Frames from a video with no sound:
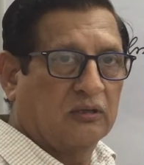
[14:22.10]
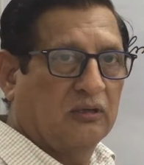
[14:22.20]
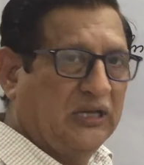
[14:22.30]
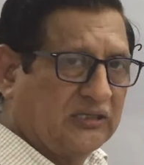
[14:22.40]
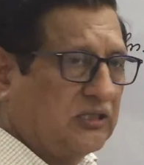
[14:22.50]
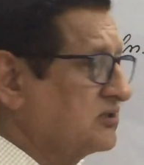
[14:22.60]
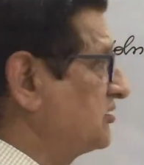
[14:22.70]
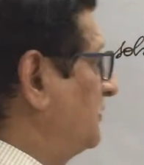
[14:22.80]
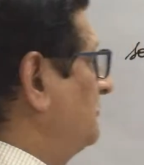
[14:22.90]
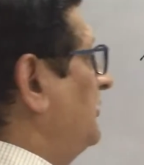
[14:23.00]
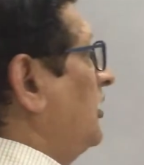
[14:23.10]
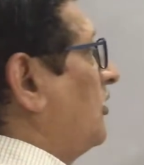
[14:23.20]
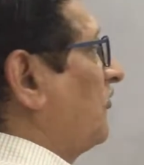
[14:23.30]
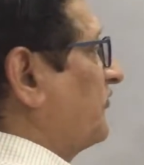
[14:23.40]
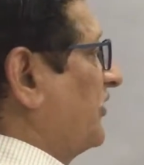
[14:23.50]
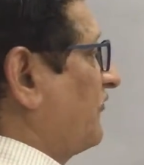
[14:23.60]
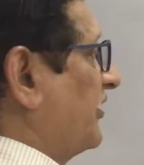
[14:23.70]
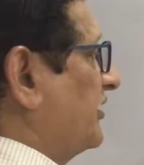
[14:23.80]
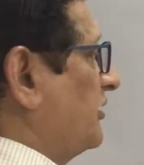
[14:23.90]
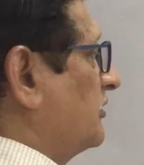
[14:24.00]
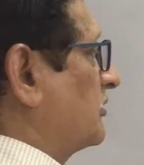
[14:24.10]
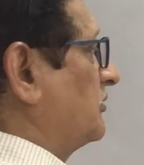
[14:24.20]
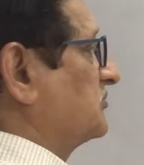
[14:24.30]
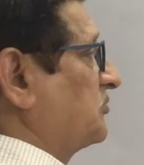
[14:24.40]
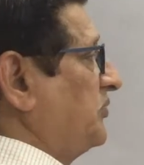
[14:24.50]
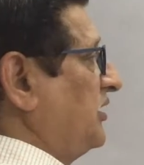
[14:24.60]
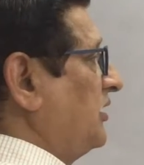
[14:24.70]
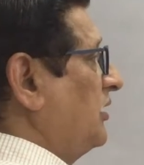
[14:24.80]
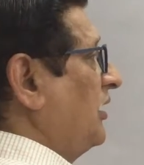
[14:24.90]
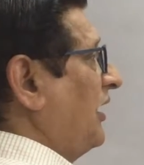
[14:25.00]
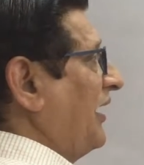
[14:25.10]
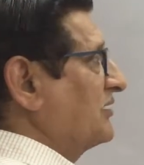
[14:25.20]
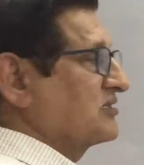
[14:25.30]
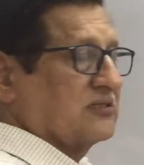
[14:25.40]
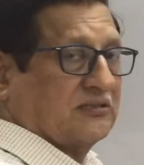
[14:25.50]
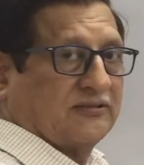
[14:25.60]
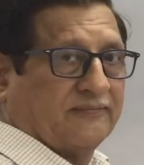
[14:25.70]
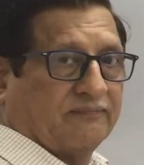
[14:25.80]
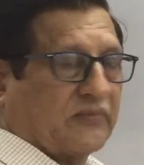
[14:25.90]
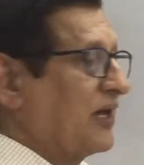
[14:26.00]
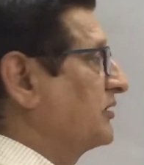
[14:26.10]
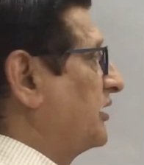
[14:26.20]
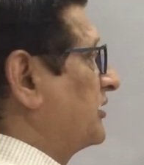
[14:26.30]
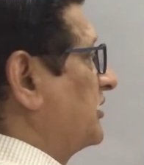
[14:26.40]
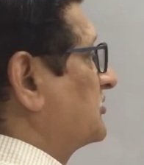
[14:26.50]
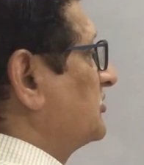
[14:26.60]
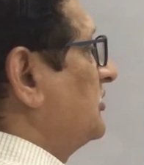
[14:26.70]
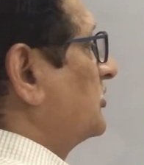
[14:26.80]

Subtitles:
Let the sum of infinite terms be S, and that is